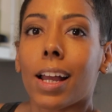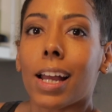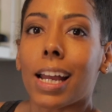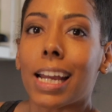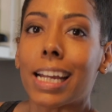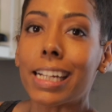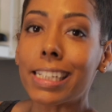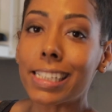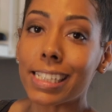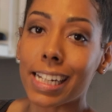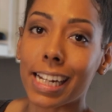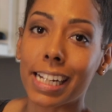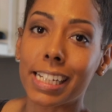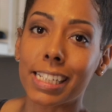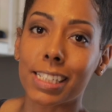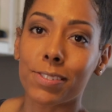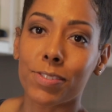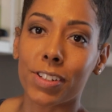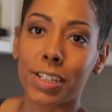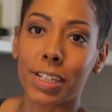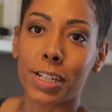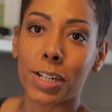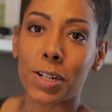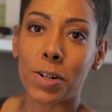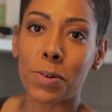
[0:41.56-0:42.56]
In today's
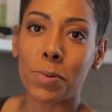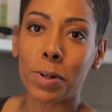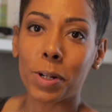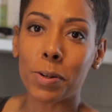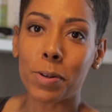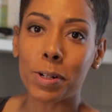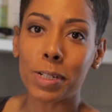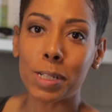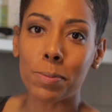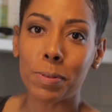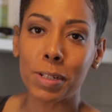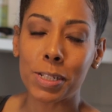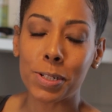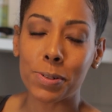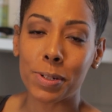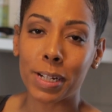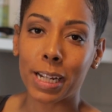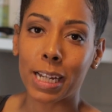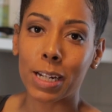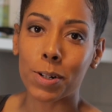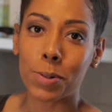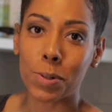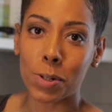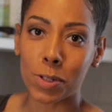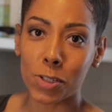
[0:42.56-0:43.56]
video, we're going to be doing
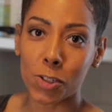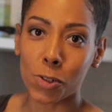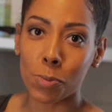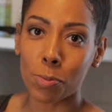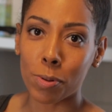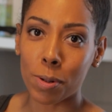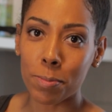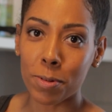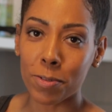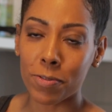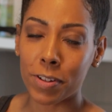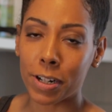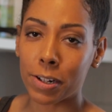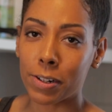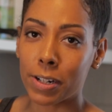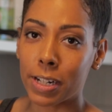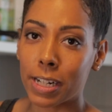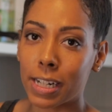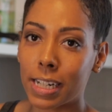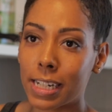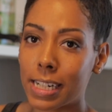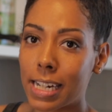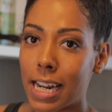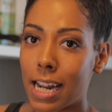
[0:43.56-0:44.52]
an Orzo Primavera.